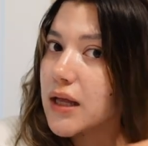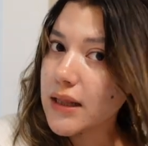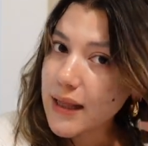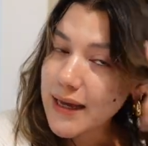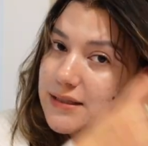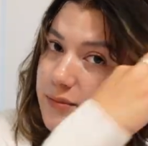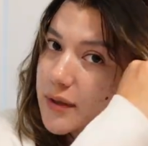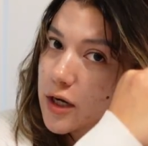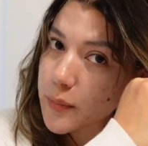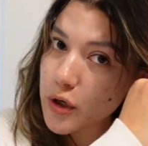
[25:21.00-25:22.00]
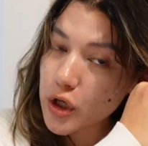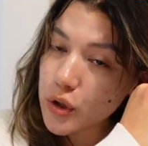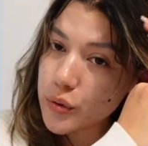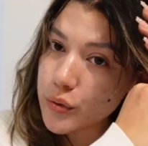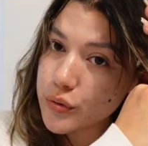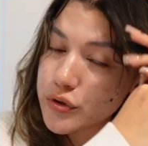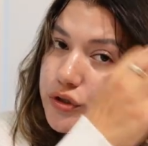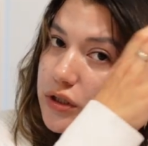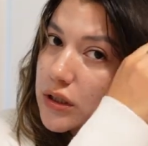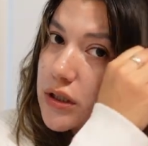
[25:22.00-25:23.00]
Last minute per
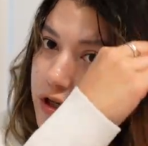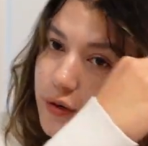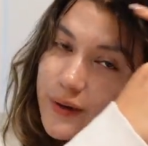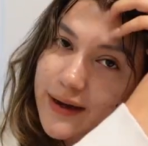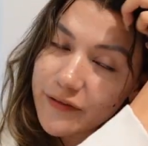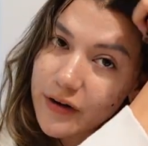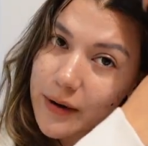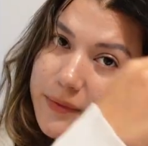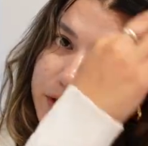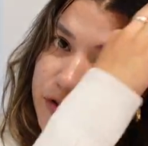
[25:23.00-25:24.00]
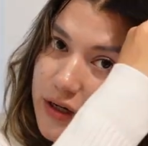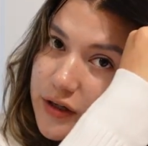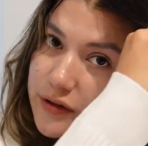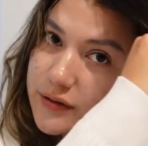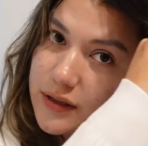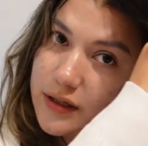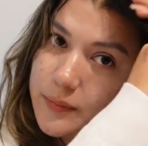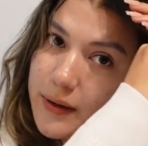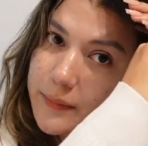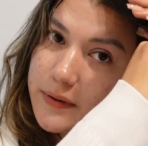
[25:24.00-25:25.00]
use You know what? I forgot my straightener. I need to
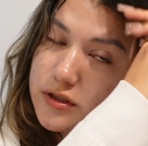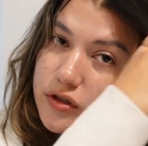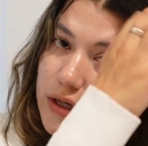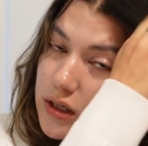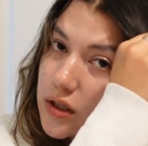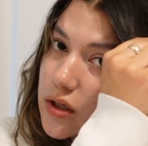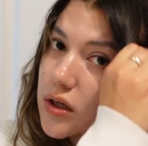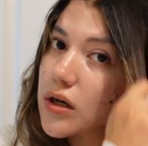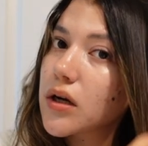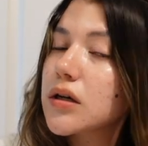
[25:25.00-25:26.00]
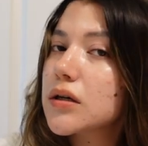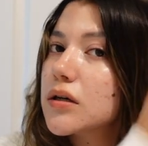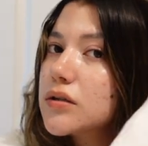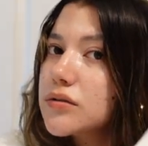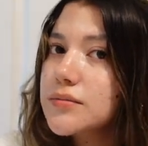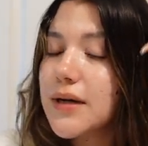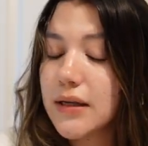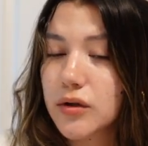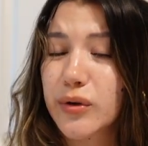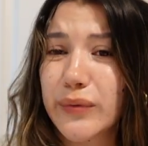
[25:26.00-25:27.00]
pack my straightener. Oh
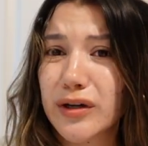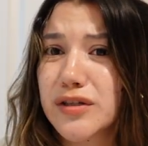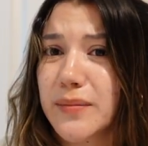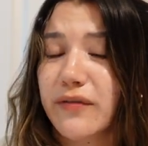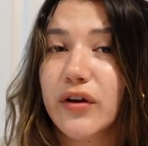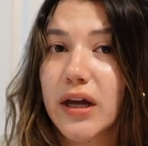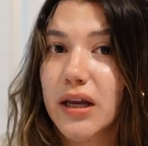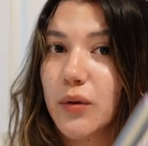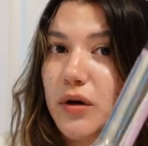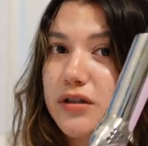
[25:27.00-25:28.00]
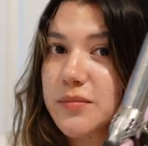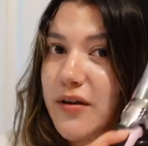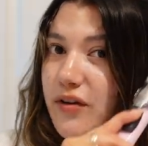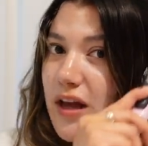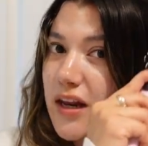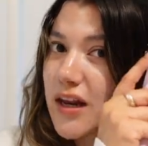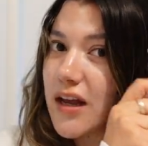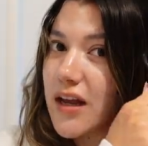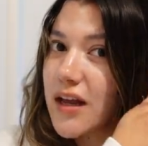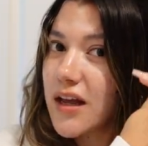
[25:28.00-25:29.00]
my lord. What else am I forgetting? What else am I
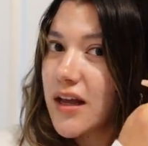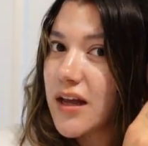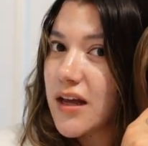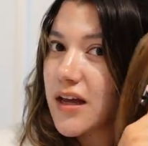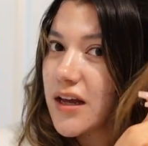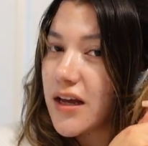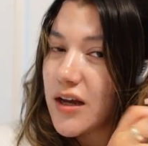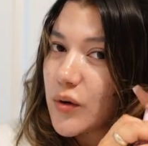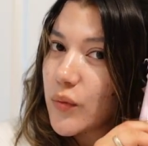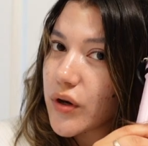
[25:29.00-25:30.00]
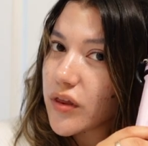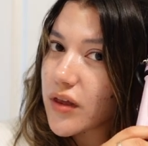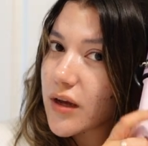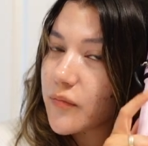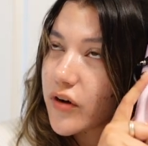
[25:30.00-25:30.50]
forgetting? What do you think I'm